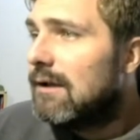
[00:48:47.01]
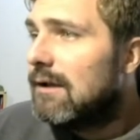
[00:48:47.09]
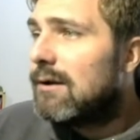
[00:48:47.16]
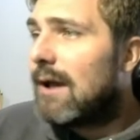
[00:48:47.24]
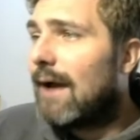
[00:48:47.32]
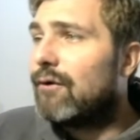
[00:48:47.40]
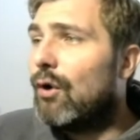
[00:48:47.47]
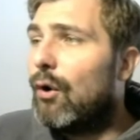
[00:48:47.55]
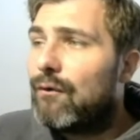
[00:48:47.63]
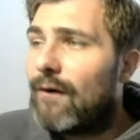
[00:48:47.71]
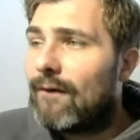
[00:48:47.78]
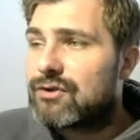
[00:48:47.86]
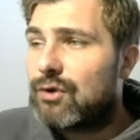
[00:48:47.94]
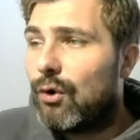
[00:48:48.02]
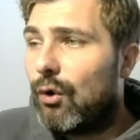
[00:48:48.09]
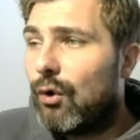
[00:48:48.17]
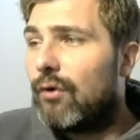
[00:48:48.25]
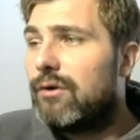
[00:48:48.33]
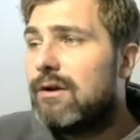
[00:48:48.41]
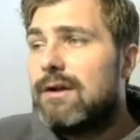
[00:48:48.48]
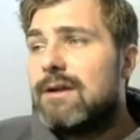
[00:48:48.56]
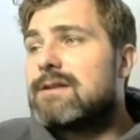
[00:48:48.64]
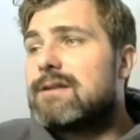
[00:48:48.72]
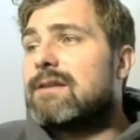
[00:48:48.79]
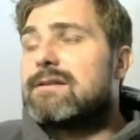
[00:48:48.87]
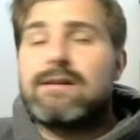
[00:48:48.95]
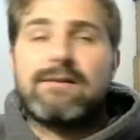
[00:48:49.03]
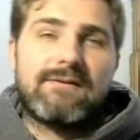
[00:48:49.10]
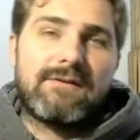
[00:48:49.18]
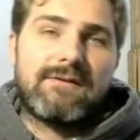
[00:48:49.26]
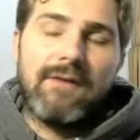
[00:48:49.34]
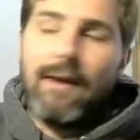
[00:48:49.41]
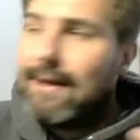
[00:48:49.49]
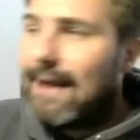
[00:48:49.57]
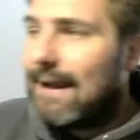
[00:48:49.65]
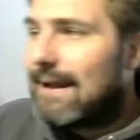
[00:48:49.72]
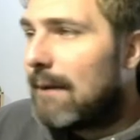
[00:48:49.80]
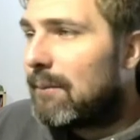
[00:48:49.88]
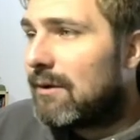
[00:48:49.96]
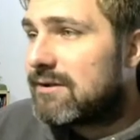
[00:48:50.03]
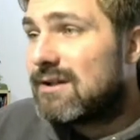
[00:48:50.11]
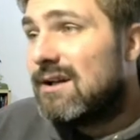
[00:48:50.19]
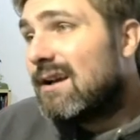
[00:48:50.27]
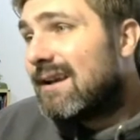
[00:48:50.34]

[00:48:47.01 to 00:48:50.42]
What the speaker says: You have your Allfather's Horn to like late game presence.